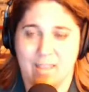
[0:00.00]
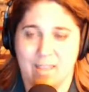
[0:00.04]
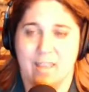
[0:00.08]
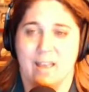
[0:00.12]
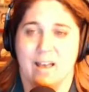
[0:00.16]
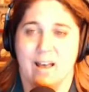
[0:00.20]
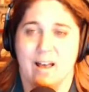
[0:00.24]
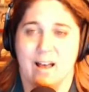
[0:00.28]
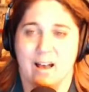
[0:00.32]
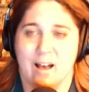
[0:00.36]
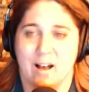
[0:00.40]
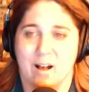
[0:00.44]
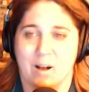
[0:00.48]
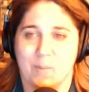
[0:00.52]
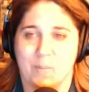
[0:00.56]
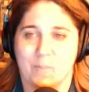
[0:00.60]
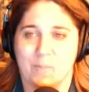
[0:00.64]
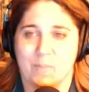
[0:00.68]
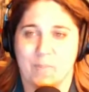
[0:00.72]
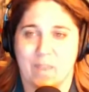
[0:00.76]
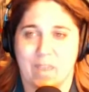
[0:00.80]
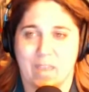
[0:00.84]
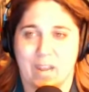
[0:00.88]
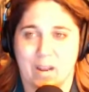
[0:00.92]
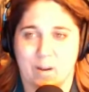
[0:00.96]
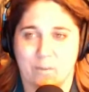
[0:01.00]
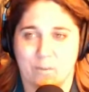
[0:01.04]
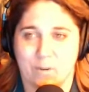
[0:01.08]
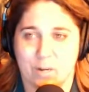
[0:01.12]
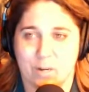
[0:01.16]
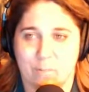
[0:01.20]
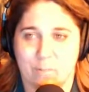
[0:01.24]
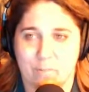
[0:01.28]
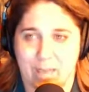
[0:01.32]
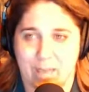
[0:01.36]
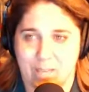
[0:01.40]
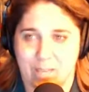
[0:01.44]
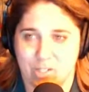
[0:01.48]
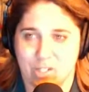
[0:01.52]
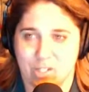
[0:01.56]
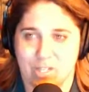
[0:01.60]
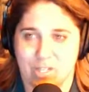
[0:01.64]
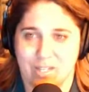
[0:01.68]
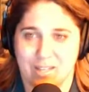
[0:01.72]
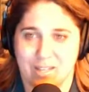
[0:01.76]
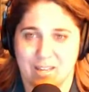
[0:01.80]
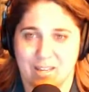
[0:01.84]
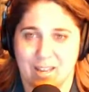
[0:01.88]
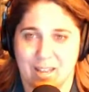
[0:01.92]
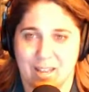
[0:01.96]
And I would
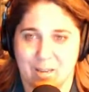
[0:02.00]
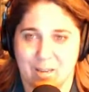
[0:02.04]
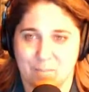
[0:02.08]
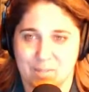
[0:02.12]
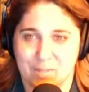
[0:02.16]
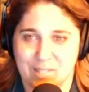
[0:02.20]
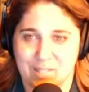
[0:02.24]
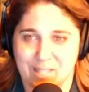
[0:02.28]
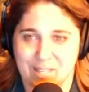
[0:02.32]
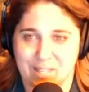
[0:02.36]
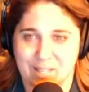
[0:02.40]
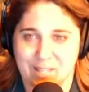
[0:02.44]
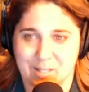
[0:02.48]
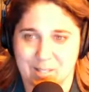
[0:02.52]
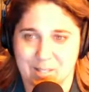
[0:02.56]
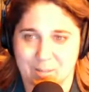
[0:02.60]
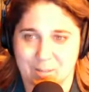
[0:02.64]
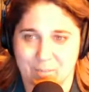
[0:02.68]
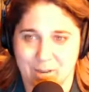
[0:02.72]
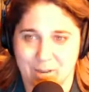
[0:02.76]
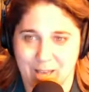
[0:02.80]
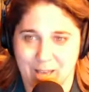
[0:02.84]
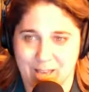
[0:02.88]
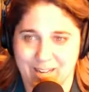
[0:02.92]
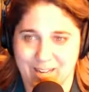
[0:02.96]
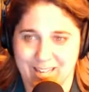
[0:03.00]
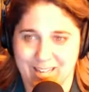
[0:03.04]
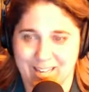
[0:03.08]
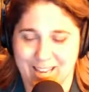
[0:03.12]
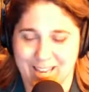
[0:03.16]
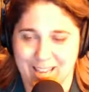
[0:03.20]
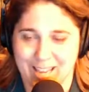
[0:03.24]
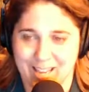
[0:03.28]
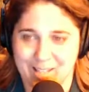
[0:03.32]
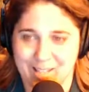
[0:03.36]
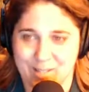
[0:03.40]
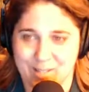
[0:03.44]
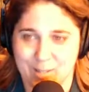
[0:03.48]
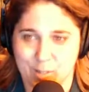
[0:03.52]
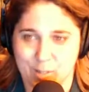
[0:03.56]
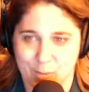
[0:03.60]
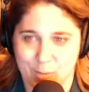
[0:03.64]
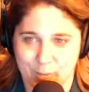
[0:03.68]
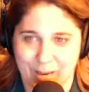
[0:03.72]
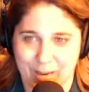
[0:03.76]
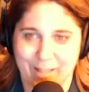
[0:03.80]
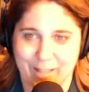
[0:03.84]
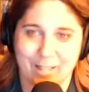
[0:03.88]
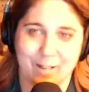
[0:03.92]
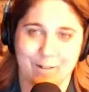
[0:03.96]
imagine I'm seeing some nodding heads and
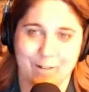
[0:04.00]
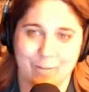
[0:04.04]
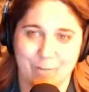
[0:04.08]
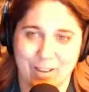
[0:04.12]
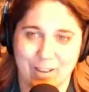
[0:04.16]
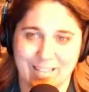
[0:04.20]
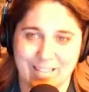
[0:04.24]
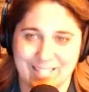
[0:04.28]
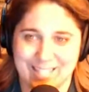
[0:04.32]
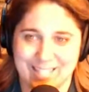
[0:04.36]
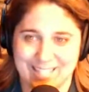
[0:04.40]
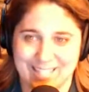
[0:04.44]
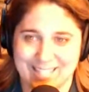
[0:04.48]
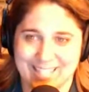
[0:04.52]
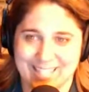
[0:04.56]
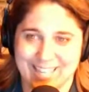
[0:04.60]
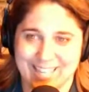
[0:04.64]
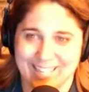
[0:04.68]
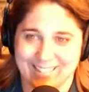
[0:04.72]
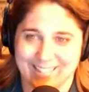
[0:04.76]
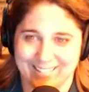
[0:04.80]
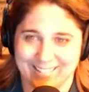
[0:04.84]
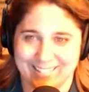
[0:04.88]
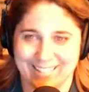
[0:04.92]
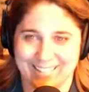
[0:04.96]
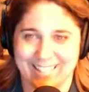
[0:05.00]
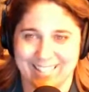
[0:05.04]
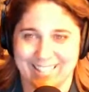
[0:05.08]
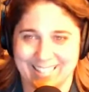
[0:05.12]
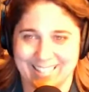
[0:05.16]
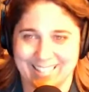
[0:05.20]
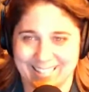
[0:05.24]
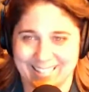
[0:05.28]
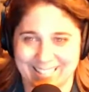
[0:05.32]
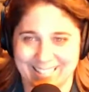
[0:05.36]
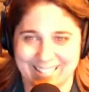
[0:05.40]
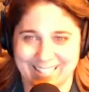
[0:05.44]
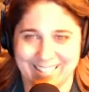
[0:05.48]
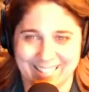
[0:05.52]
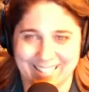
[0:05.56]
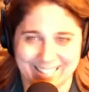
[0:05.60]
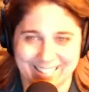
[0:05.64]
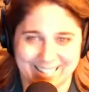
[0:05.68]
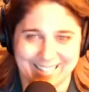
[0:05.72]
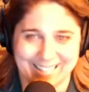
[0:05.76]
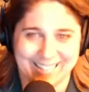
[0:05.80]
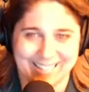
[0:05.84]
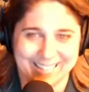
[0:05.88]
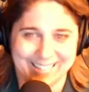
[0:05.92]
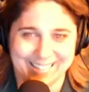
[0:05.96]
smiling faces here in
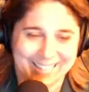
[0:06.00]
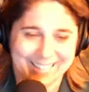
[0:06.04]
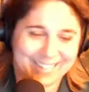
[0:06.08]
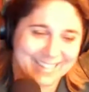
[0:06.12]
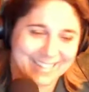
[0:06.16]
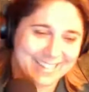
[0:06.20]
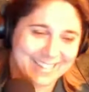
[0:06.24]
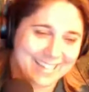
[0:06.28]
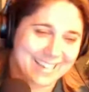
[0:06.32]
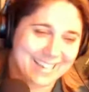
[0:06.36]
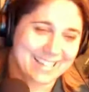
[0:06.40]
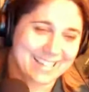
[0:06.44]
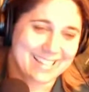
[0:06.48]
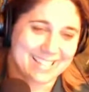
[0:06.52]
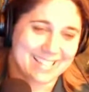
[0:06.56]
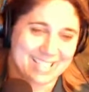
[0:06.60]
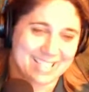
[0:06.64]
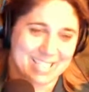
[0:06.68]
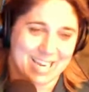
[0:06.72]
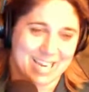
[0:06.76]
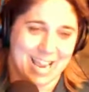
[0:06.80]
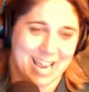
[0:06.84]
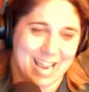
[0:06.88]
the chat.